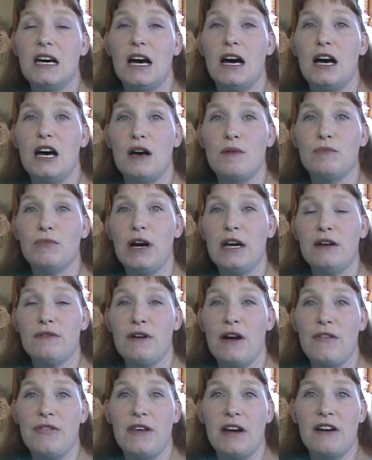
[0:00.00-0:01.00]
right
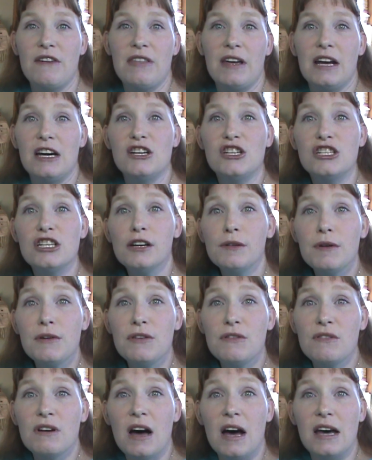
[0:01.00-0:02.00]
around there, that I share with
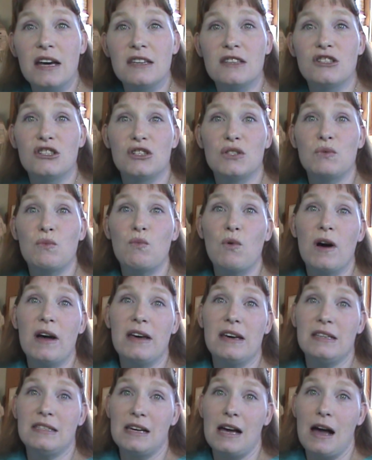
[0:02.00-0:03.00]
you guys just
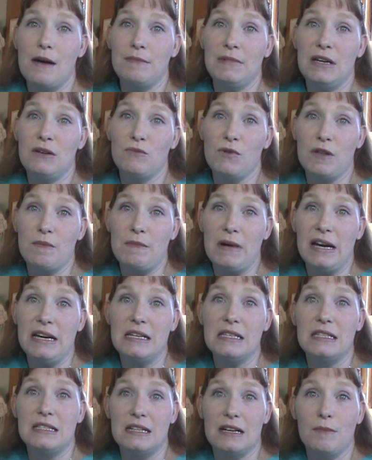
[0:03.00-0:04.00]
what is happening with my
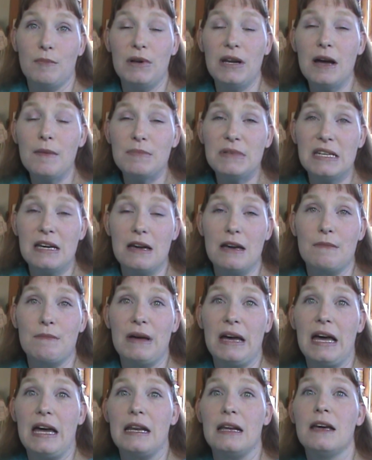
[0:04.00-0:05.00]
Stampin' Up! Team,
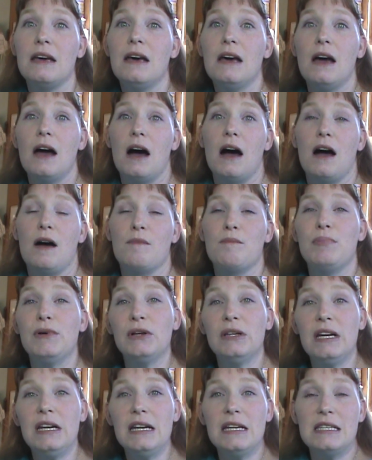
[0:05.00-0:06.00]
and
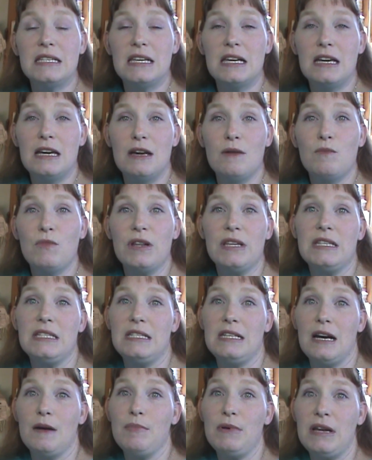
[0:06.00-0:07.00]
building a team with
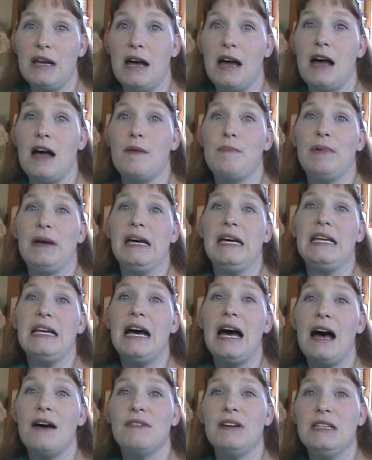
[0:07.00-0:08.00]
Stampin' Up! And
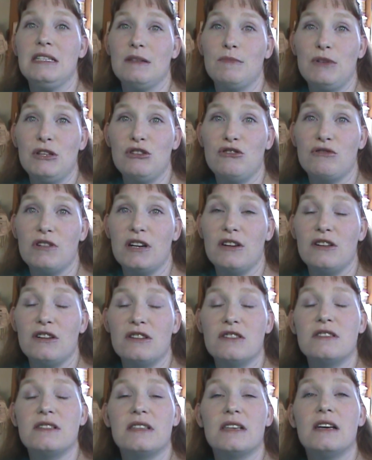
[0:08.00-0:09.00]
having
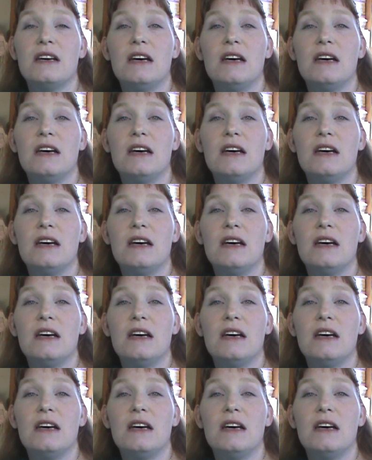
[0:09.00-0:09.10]
demonstrators,